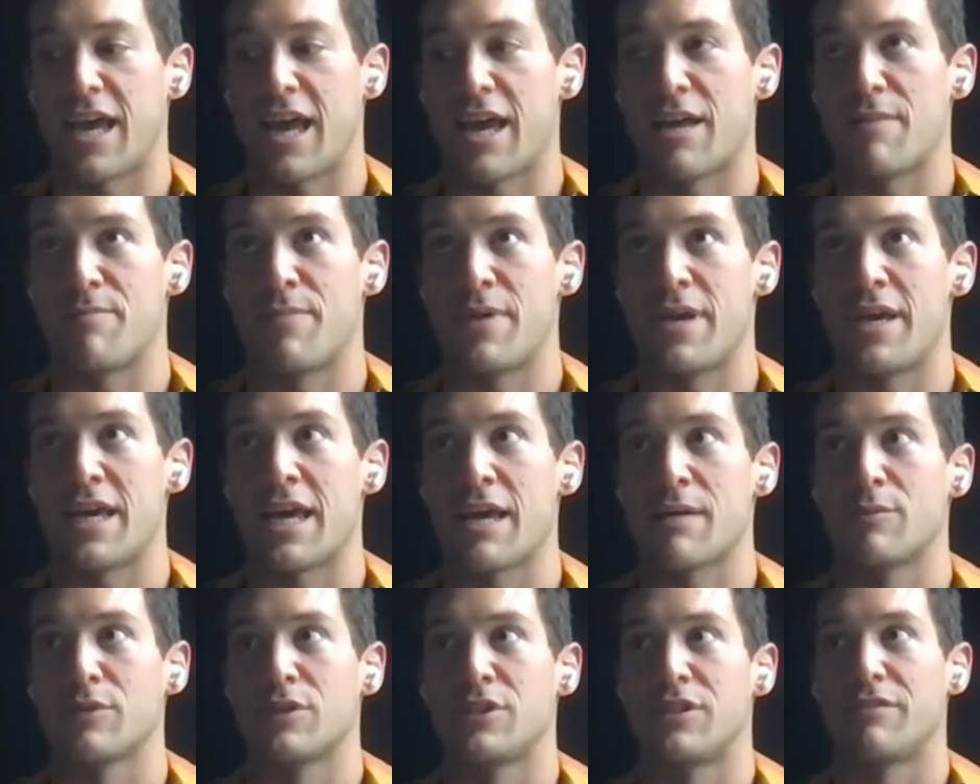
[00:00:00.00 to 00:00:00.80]
and being
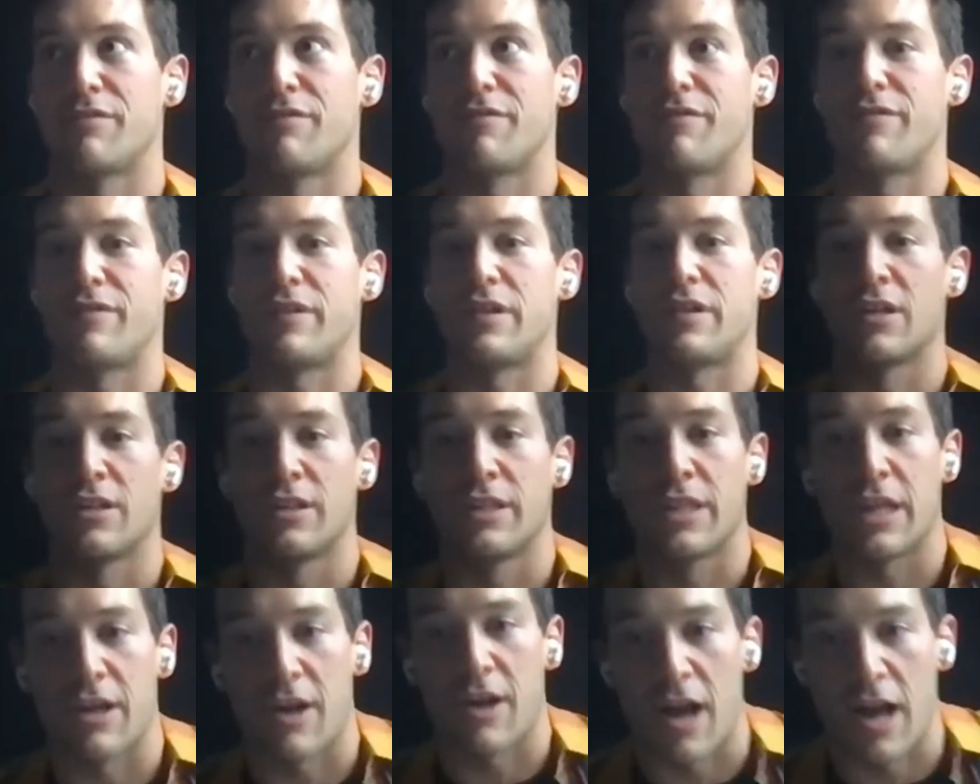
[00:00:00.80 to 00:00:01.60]
able to feel
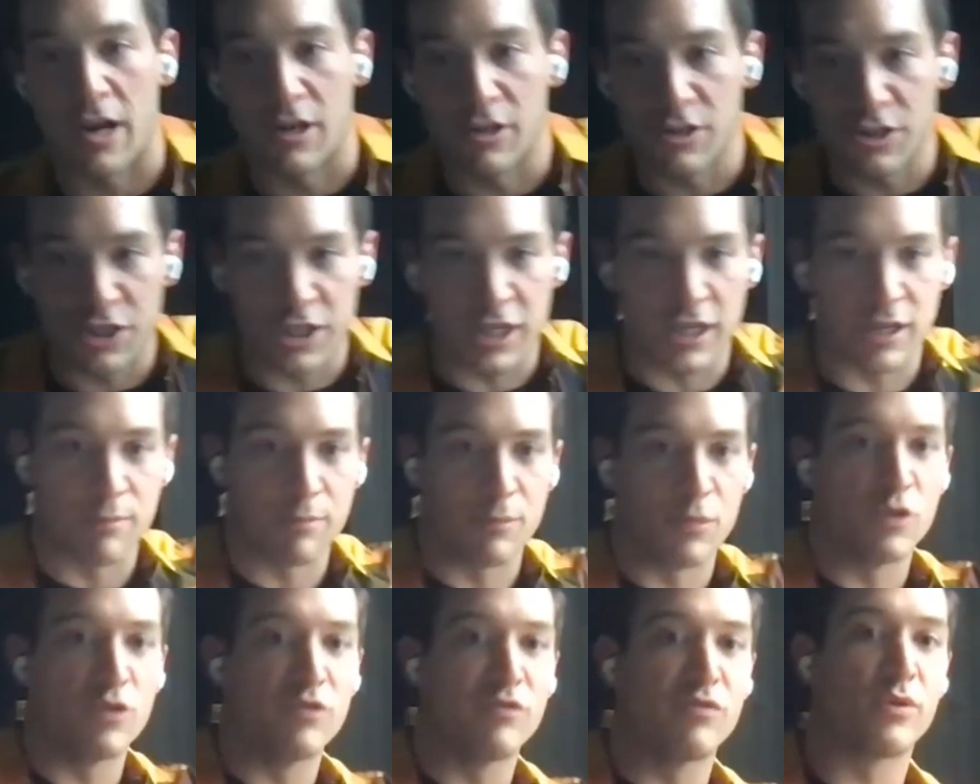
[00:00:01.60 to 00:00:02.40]
their energy
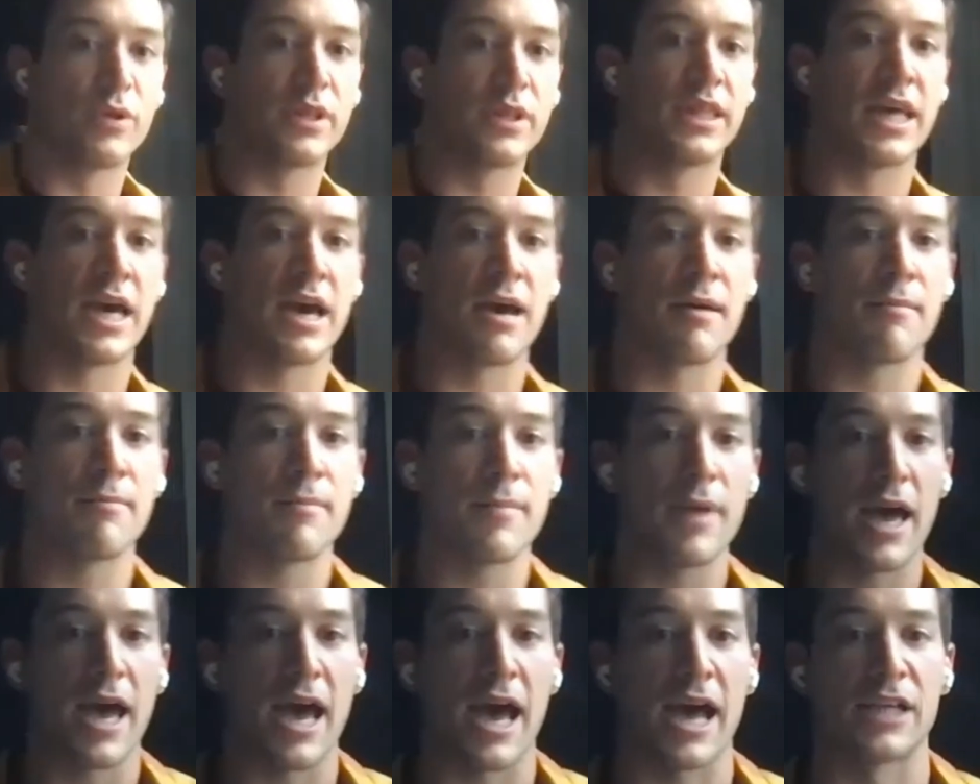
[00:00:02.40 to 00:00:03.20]
and move with
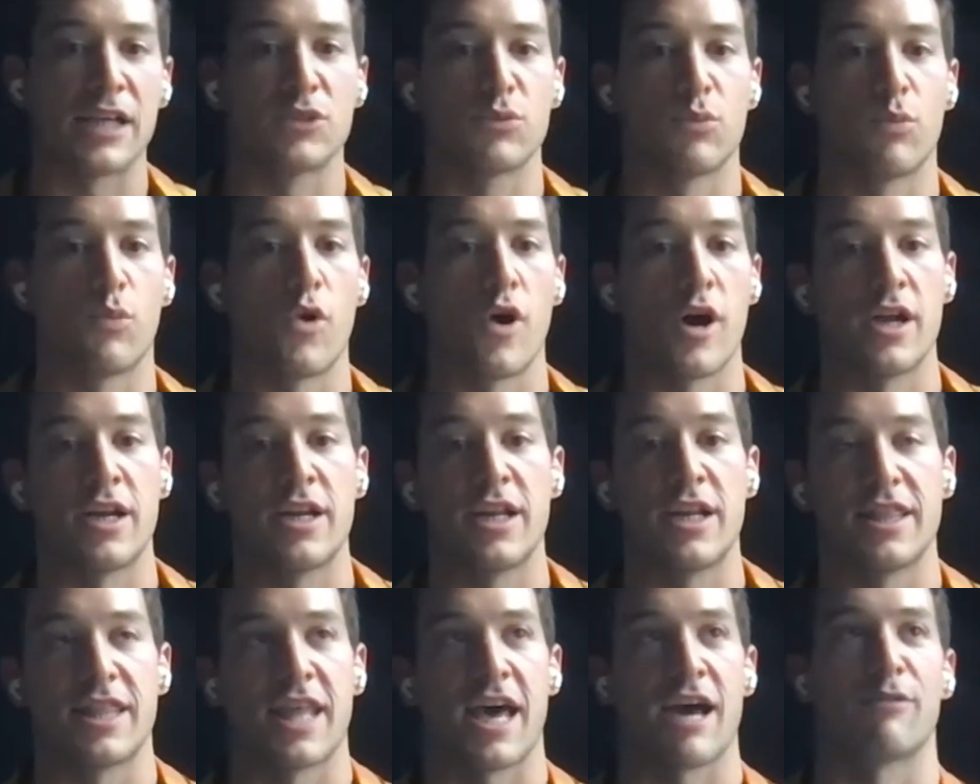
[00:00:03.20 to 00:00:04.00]
them as one,
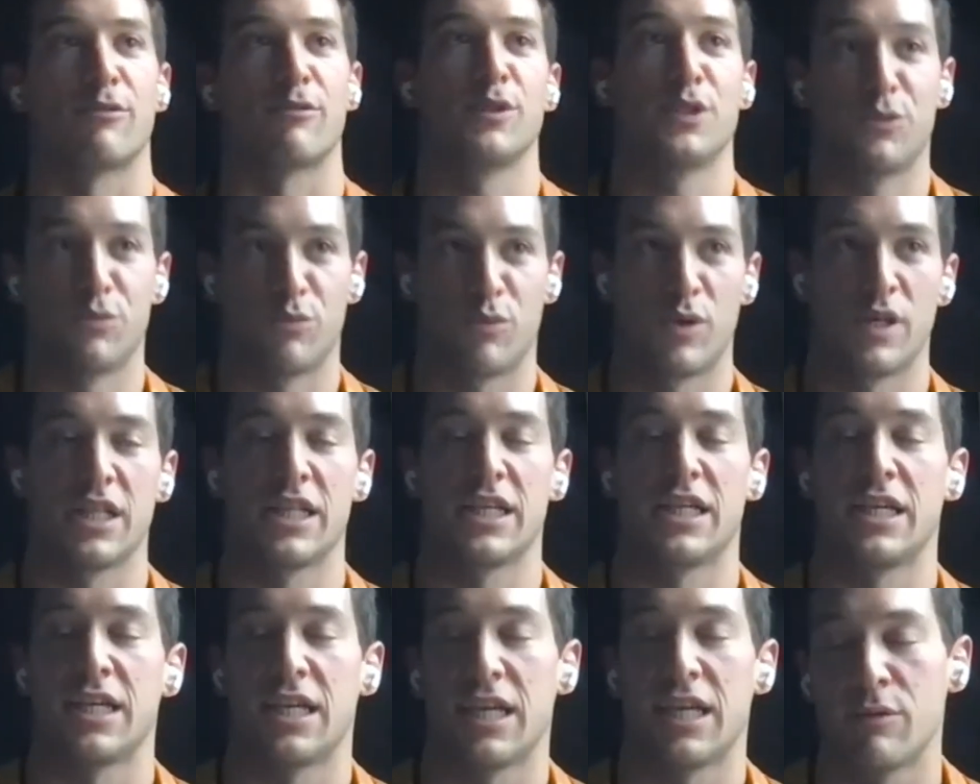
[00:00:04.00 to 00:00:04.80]
and that was
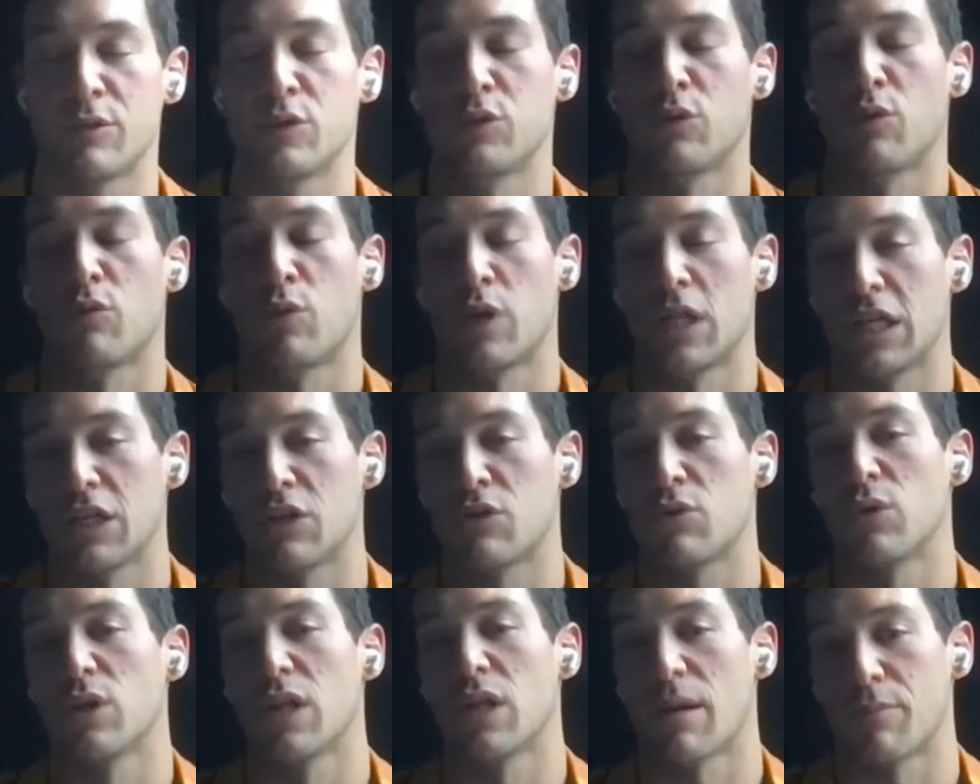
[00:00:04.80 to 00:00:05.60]
really it was a really
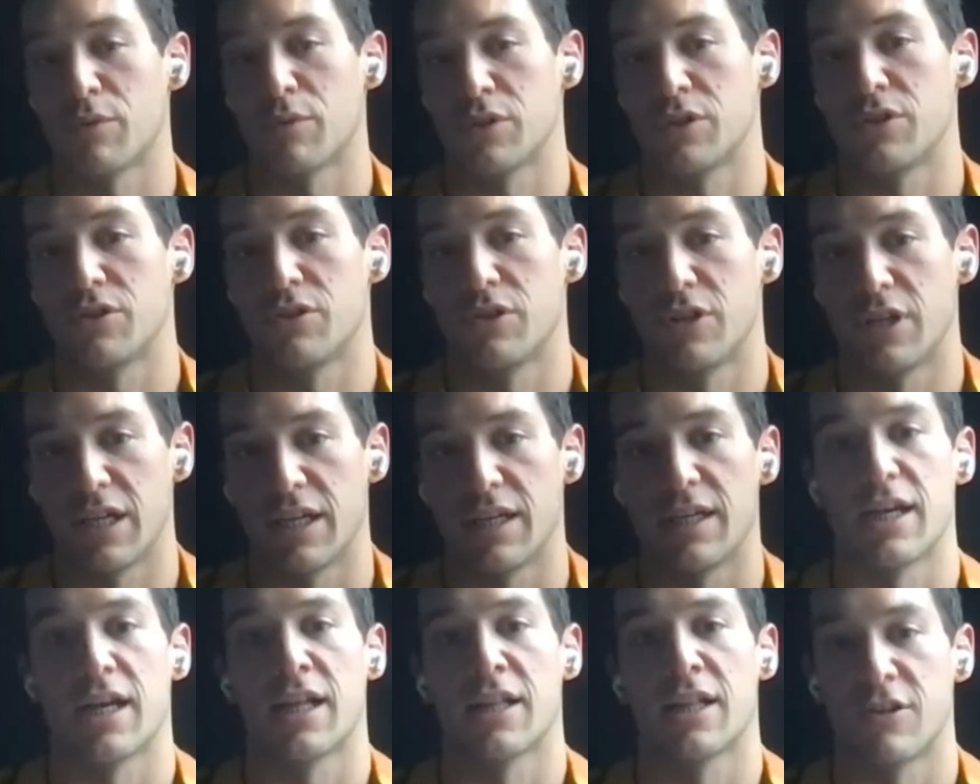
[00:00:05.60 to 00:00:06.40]
cool
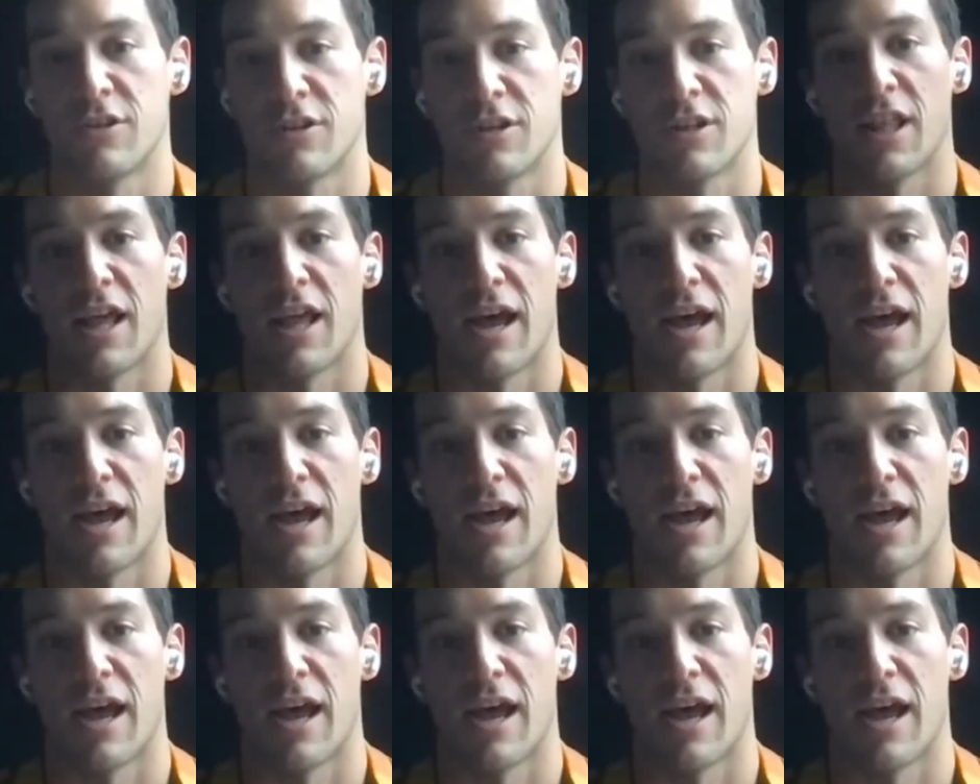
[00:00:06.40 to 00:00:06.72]
opportunity. I learned a